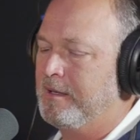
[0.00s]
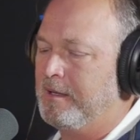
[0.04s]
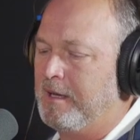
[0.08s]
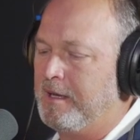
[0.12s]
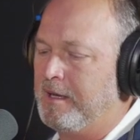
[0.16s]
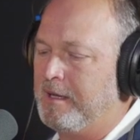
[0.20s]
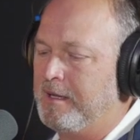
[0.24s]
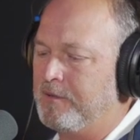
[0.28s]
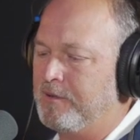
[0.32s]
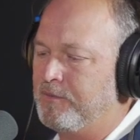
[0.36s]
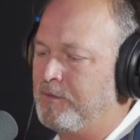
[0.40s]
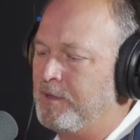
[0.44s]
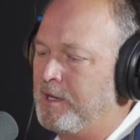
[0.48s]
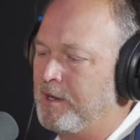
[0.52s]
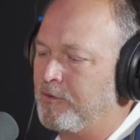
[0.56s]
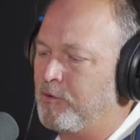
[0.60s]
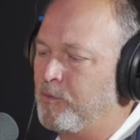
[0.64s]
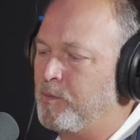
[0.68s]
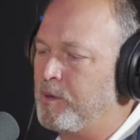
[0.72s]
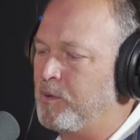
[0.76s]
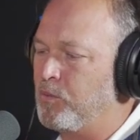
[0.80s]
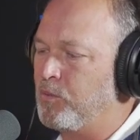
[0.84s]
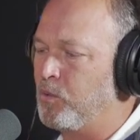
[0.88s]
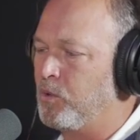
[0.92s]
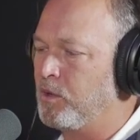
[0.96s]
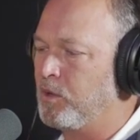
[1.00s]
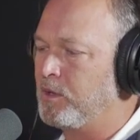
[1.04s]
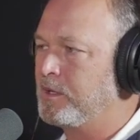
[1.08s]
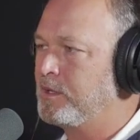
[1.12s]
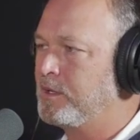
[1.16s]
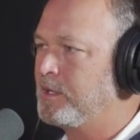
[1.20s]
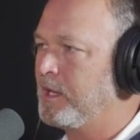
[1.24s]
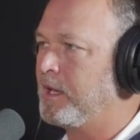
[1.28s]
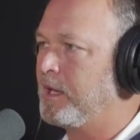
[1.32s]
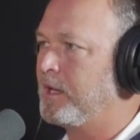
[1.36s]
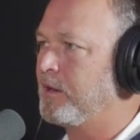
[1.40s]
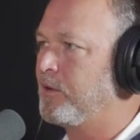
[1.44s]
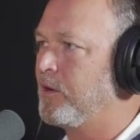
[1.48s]
I have never been one to
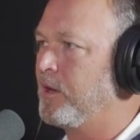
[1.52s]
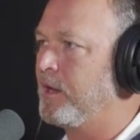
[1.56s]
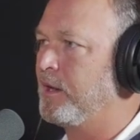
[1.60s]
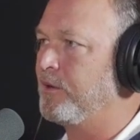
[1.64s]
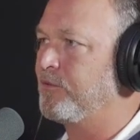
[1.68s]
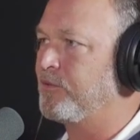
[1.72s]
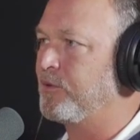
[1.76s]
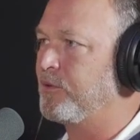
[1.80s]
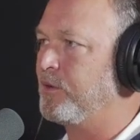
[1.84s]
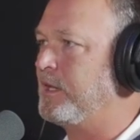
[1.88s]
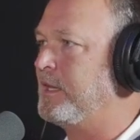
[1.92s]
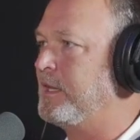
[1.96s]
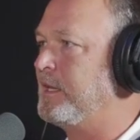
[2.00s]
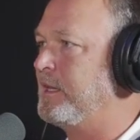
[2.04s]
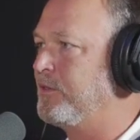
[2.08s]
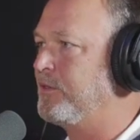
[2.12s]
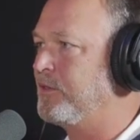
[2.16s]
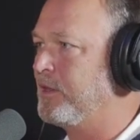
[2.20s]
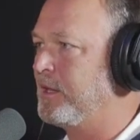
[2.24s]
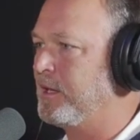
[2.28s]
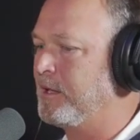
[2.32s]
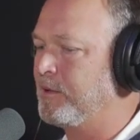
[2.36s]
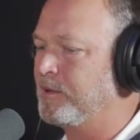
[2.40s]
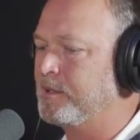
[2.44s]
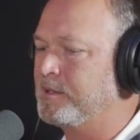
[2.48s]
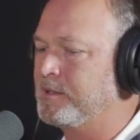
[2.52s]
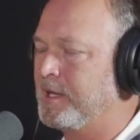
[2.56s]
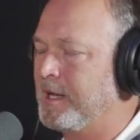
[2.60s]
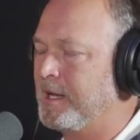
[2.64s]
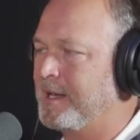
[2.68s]
take credit for anything, because I